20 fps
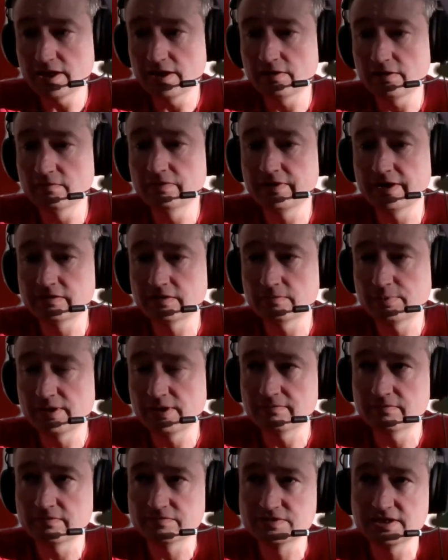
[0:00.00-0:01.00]
heard that
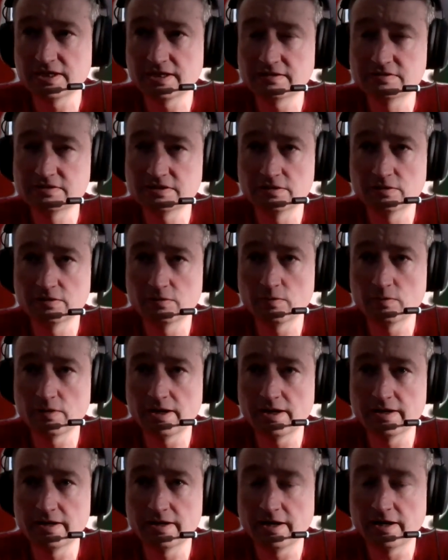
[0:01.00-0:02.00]
people have said, you know,
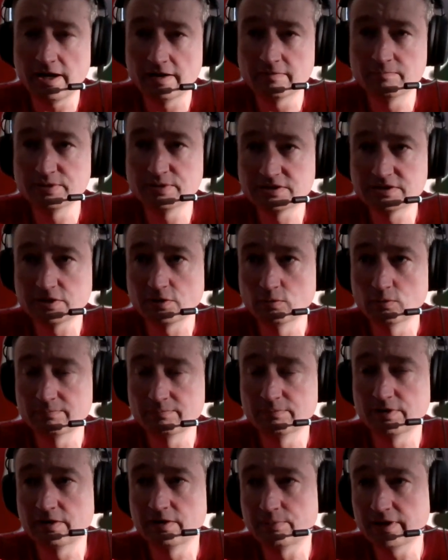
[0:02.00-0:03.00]
I've been told I'm
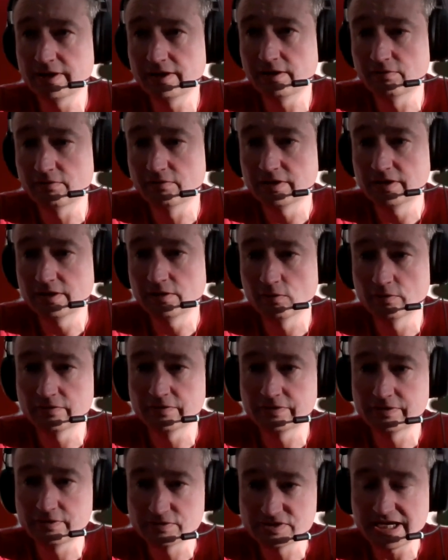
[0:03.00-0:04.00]
not a priority, or
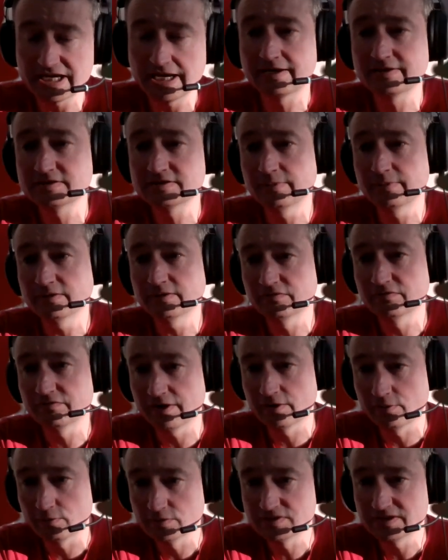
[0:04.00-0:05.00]
that there's X amount of
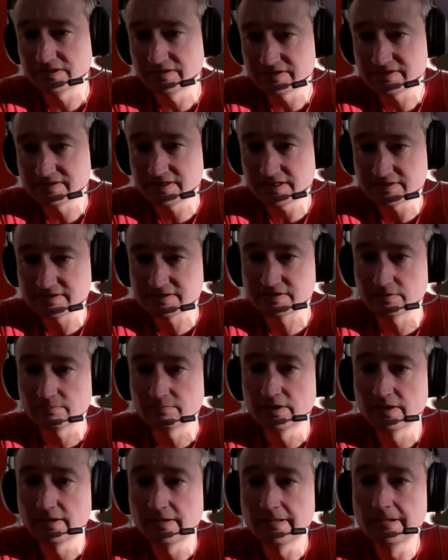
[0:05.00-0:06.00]
hours in the
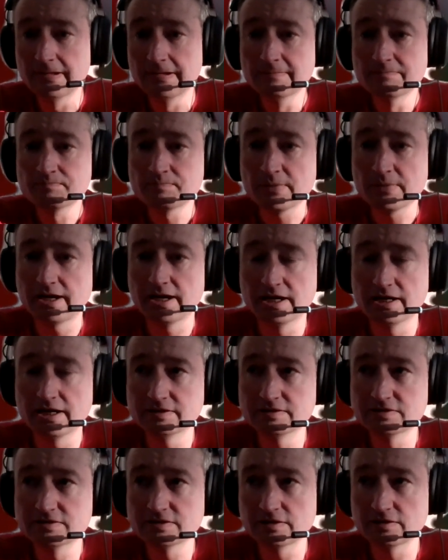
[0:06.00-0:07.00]
system
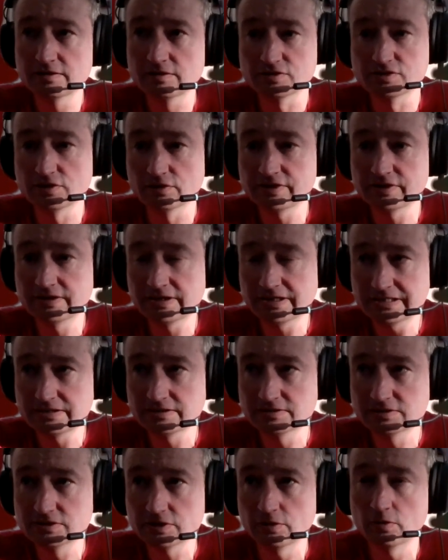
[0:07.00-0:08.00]
and there's nothing I
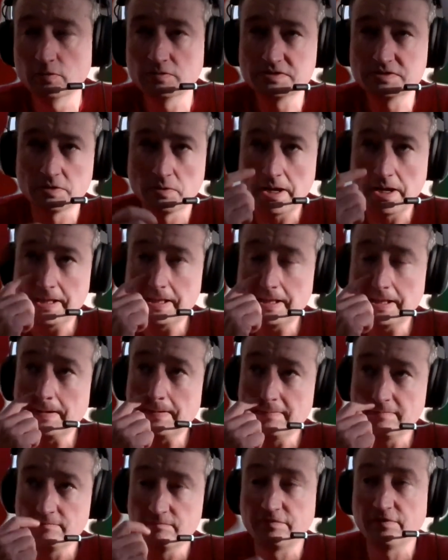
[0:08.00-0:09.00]
can do. So I think
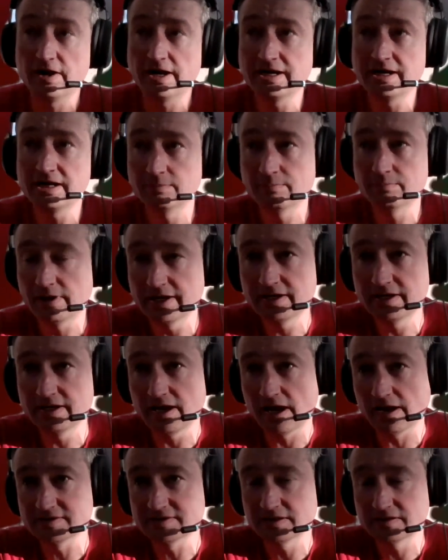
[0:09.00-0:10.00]
for ILMI
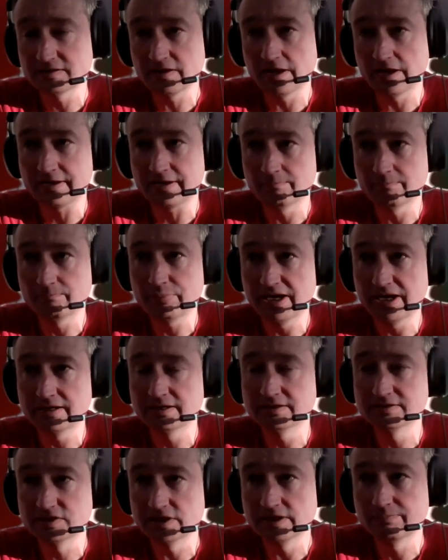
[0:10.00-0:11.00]
as a campaign
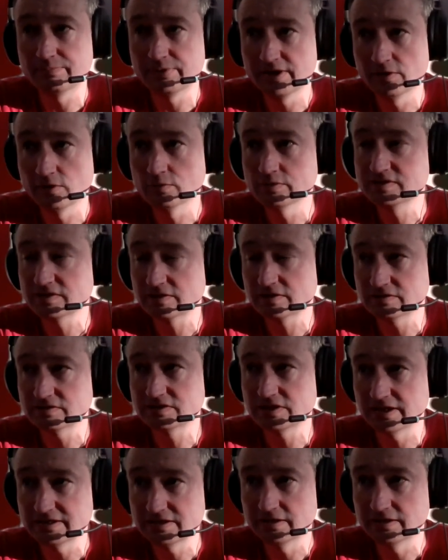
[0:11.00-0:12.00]
and DPO is to
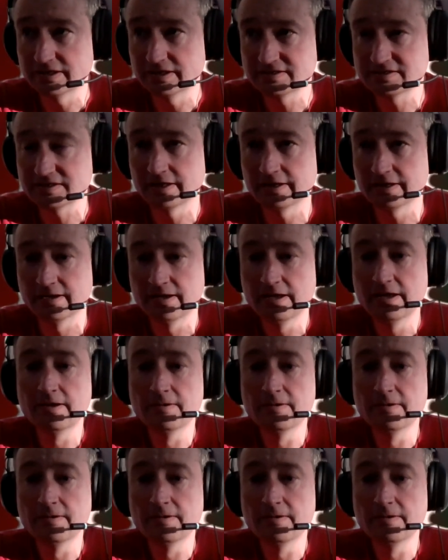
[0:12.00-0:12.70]
continually say